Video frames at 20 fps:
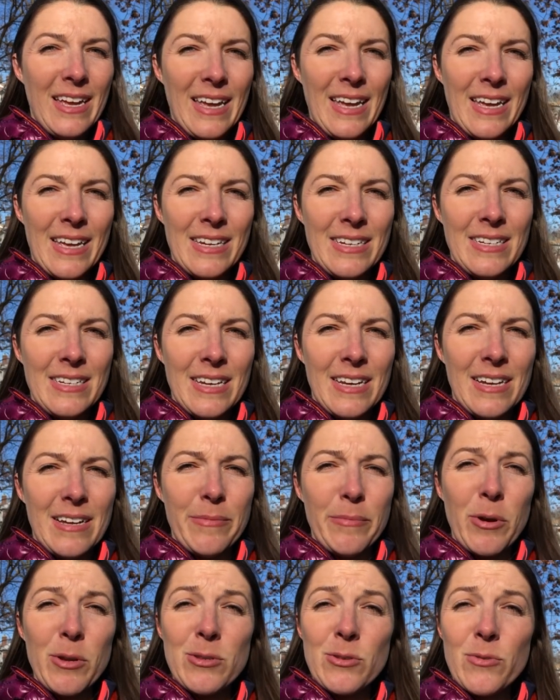And
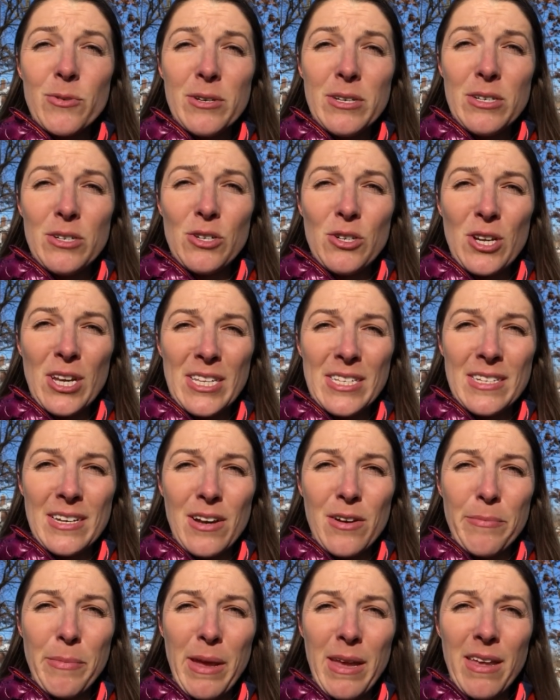I'm also going to test
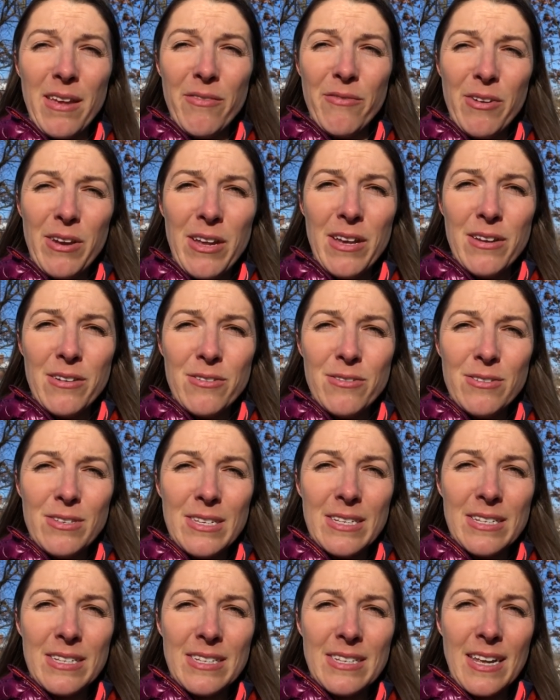out making
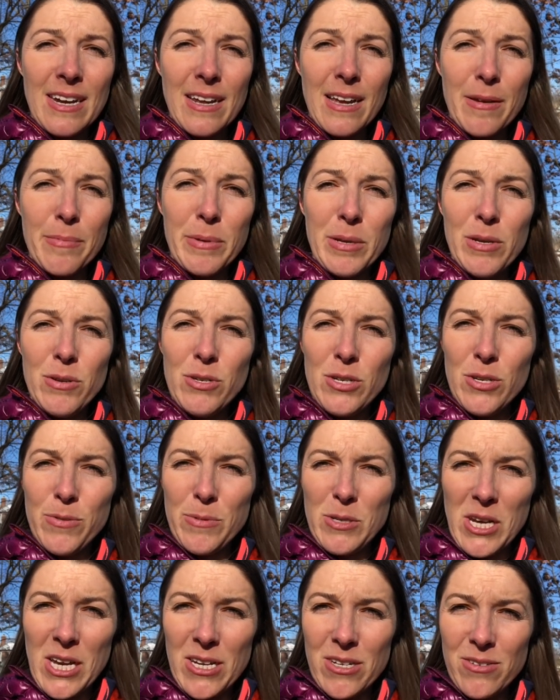videos and setting up a
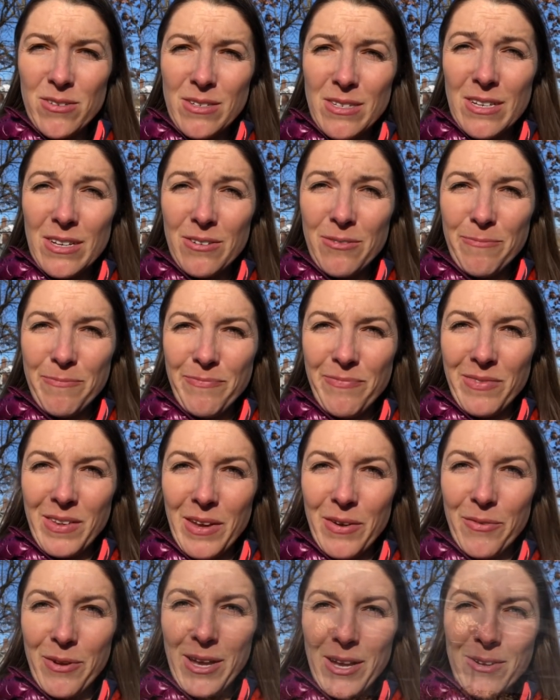YouTube channel, so
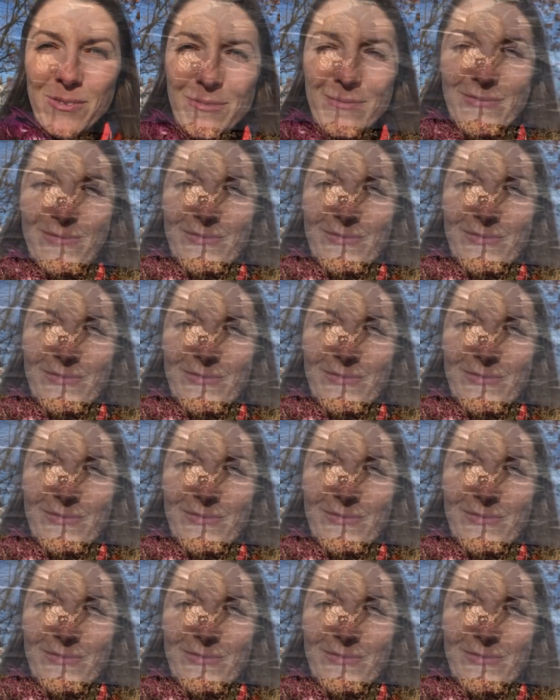here we go.